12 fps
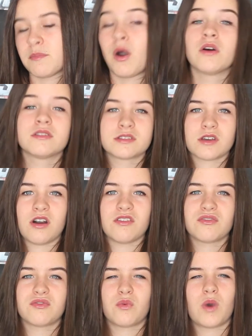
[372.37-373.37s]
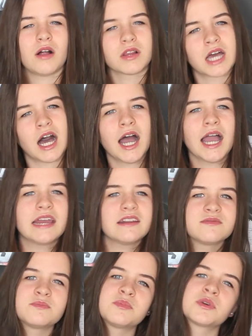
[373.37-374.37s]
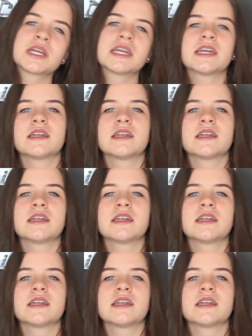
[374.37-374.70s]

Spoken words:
Pons off while kind of bringing